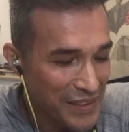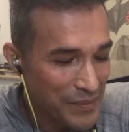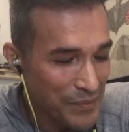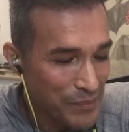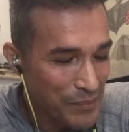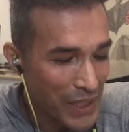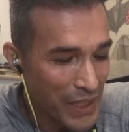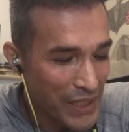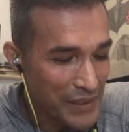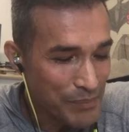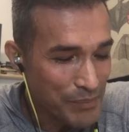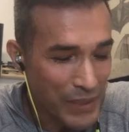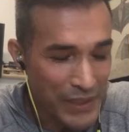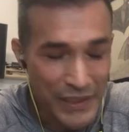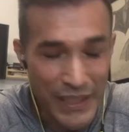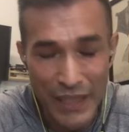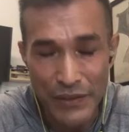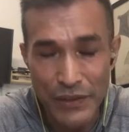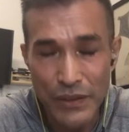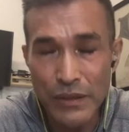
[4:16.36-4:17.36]
But
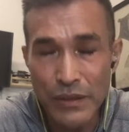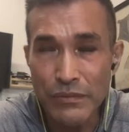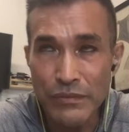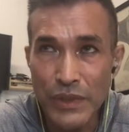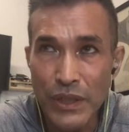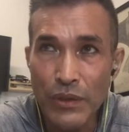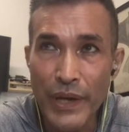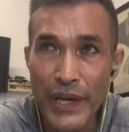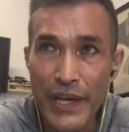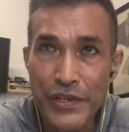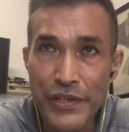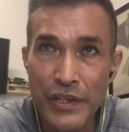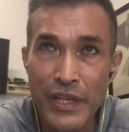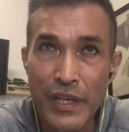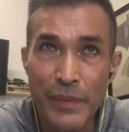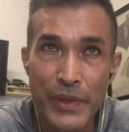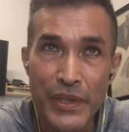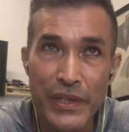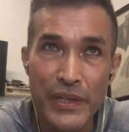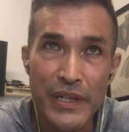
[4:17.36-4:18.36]
yeah, no Asian
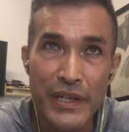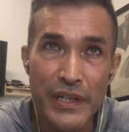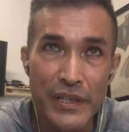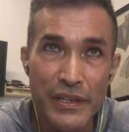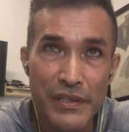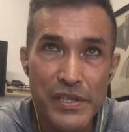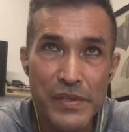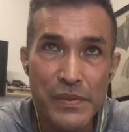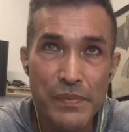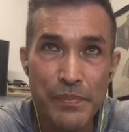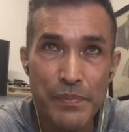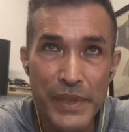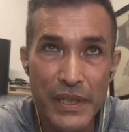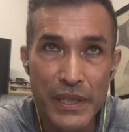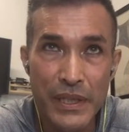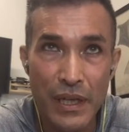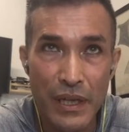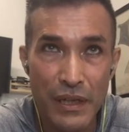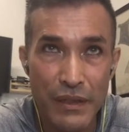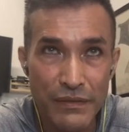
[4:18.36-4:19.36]
community to
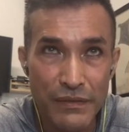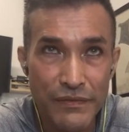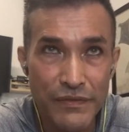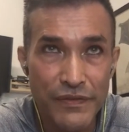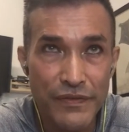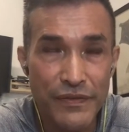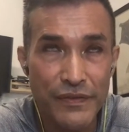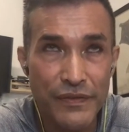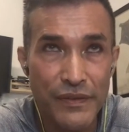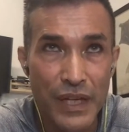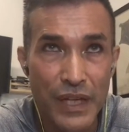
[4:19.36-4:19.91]
speak of.